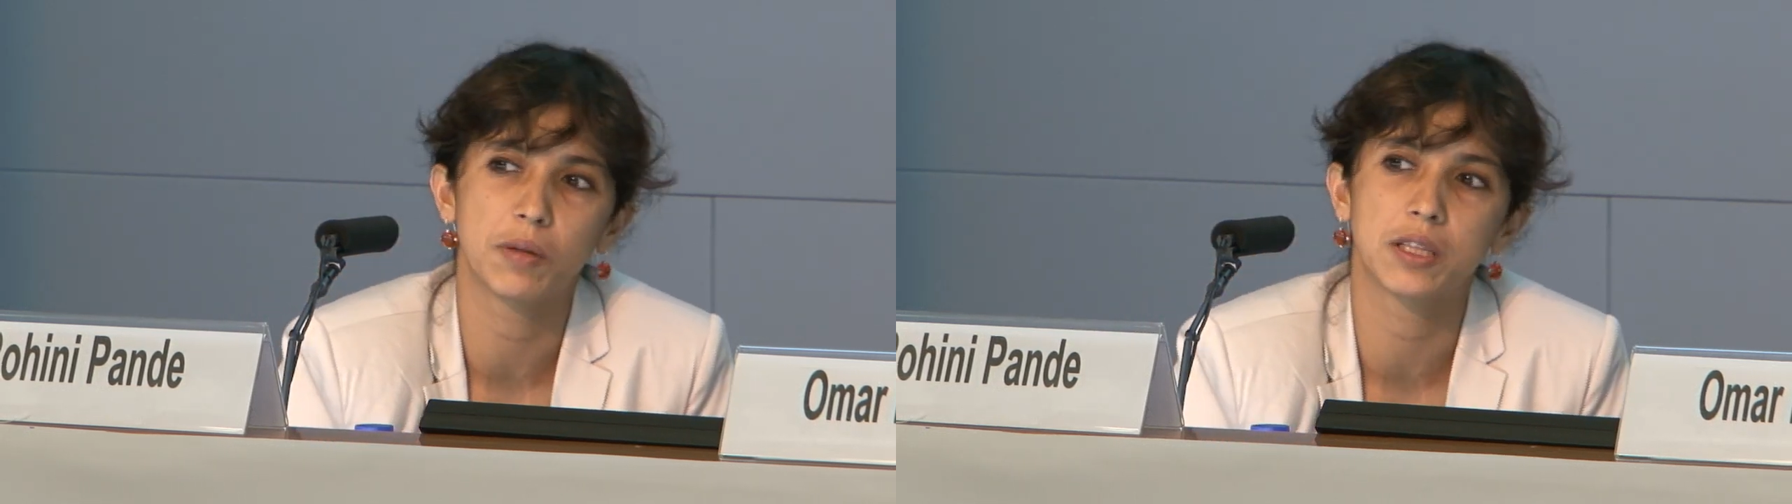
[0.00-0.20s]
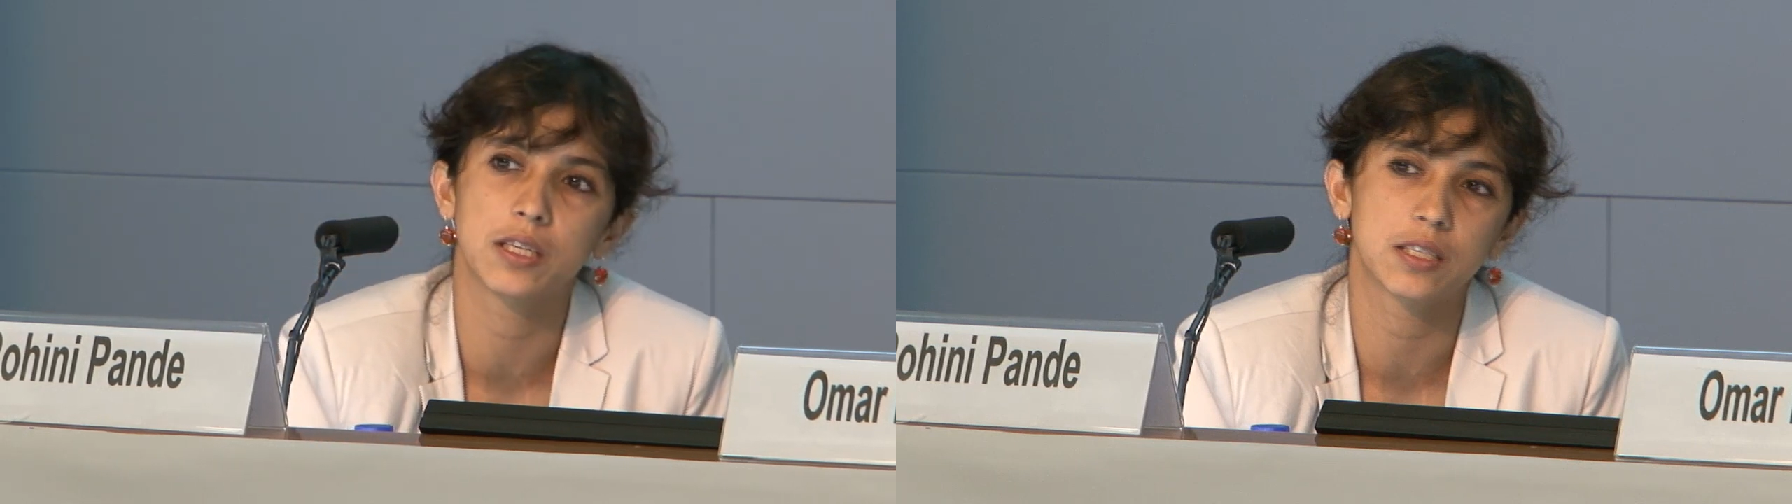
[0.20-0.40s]

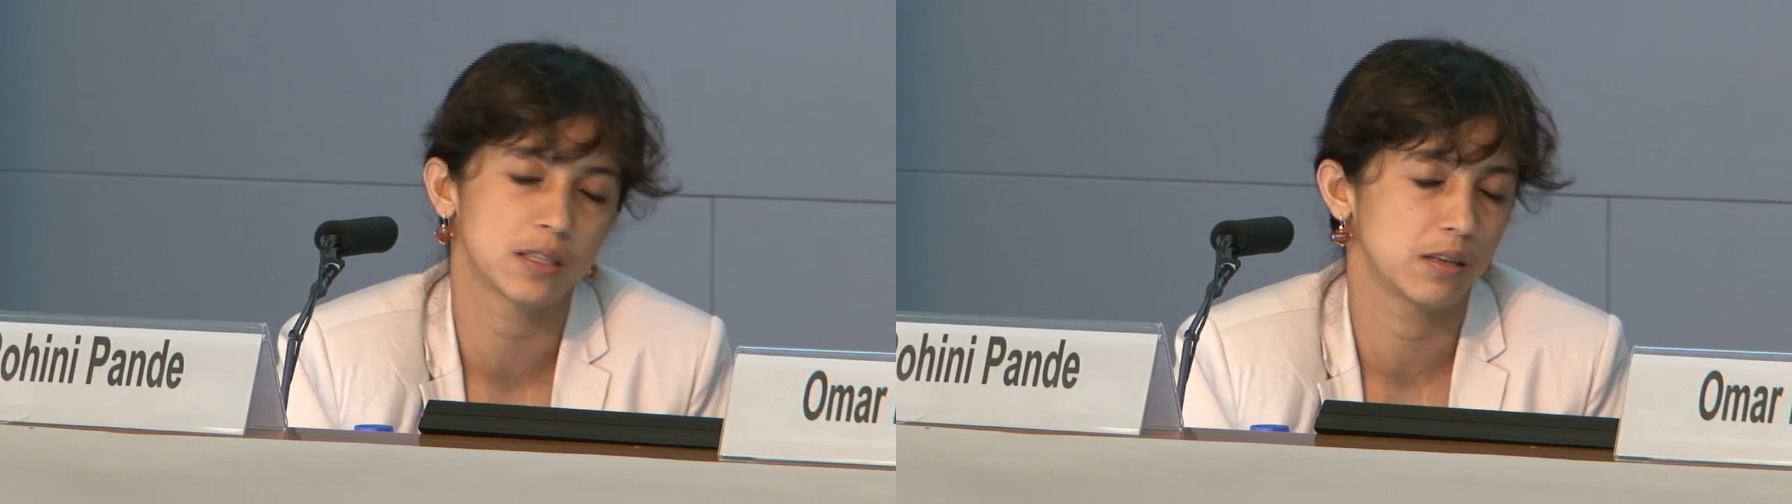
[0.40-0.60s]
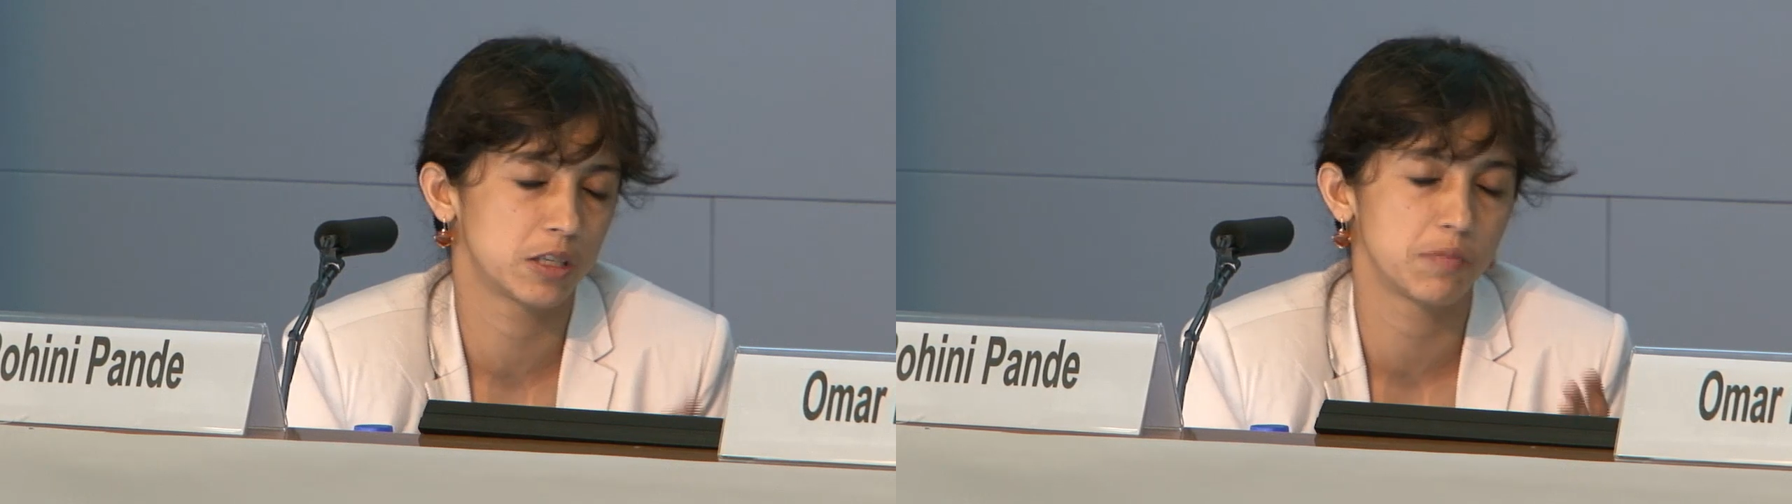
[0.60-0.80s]
but
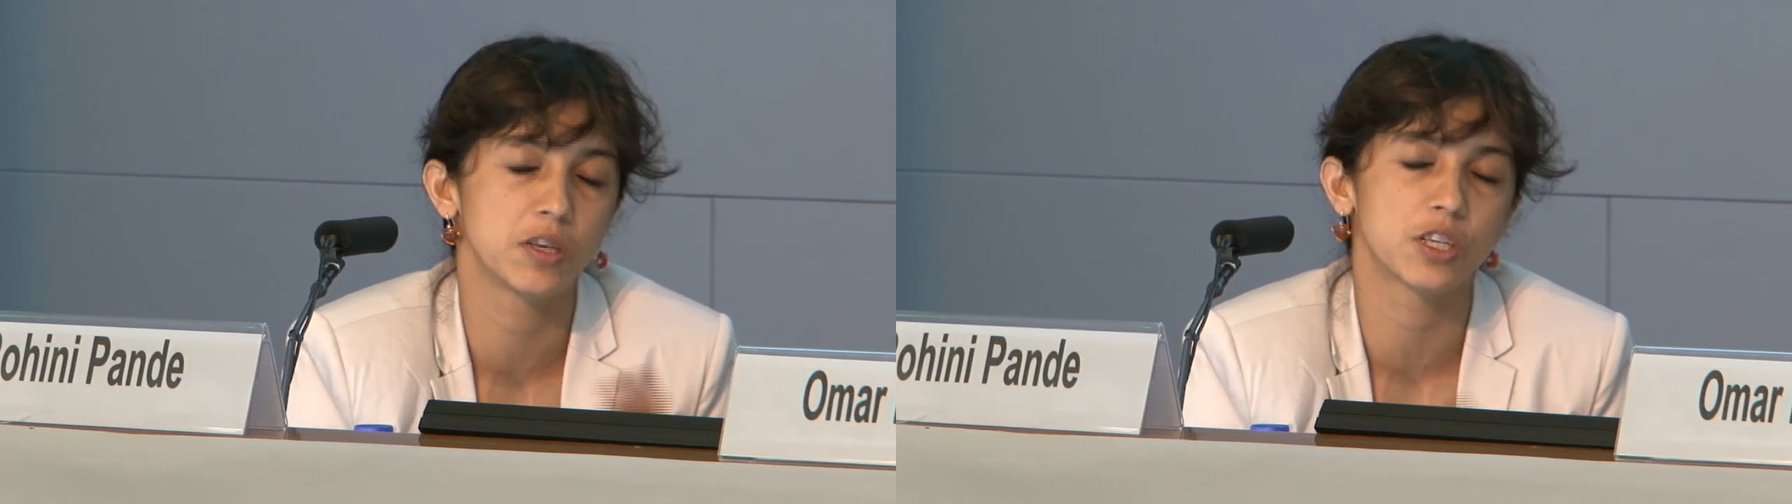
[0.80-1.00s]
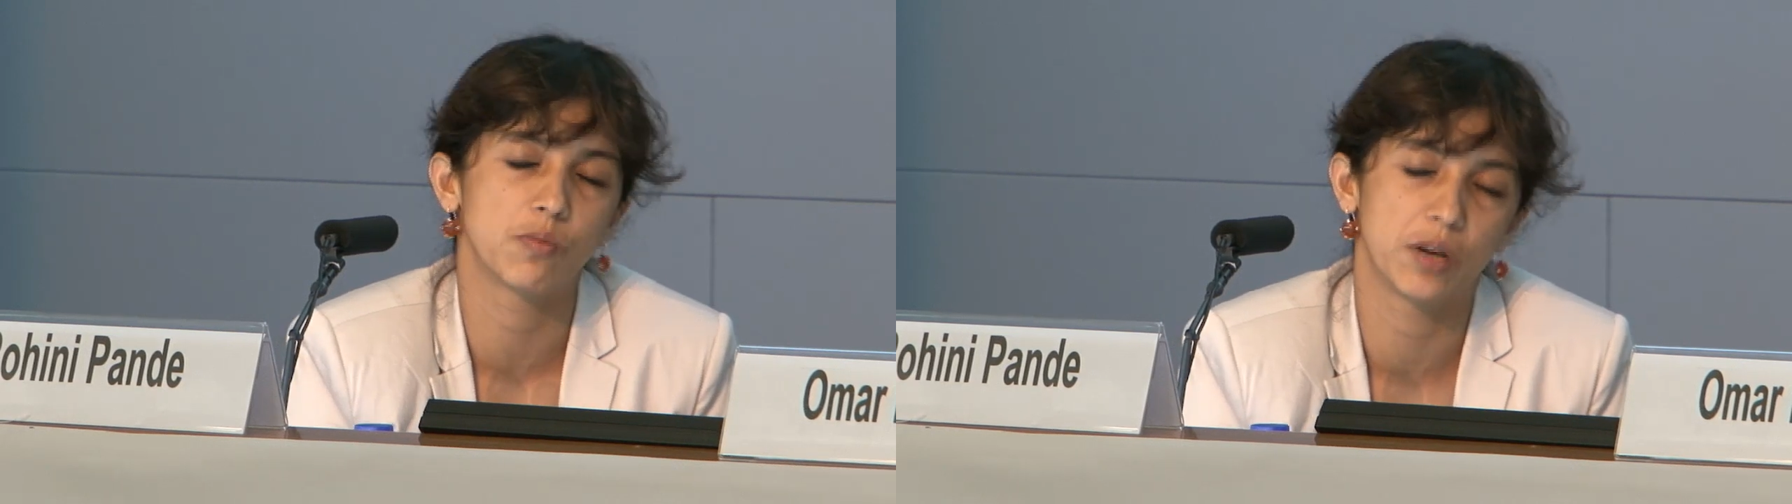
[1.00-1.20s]
this
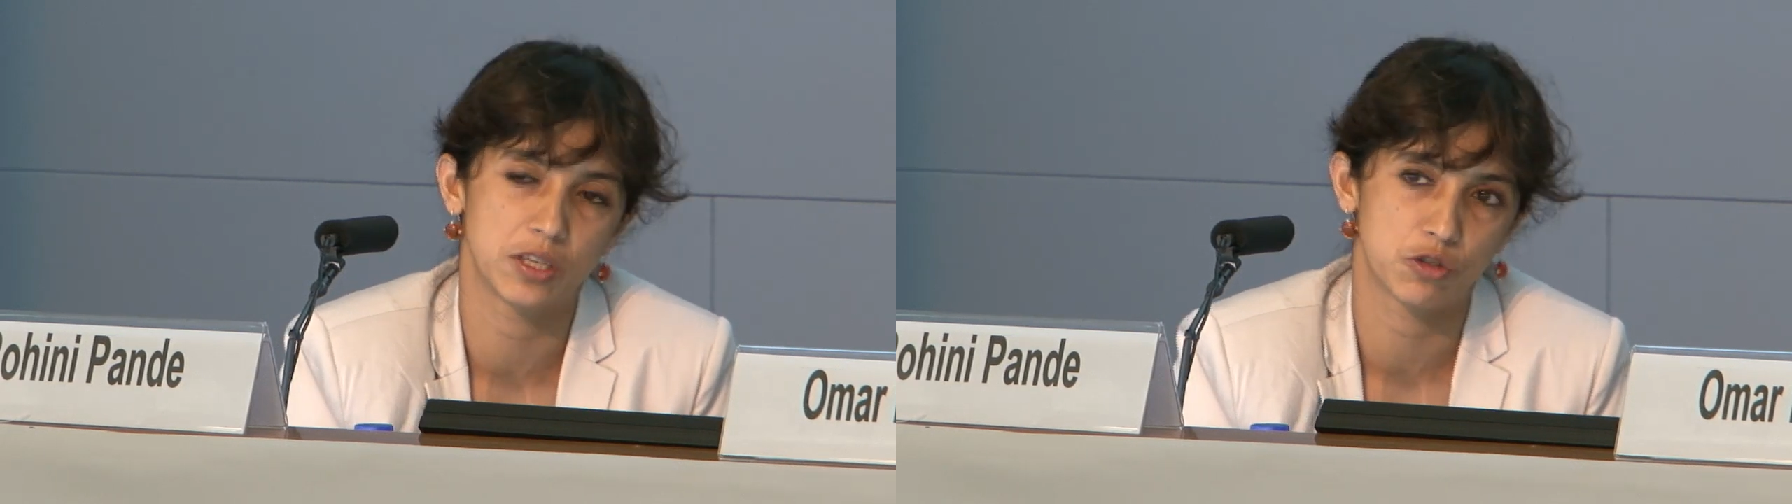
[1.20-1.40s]
diminished very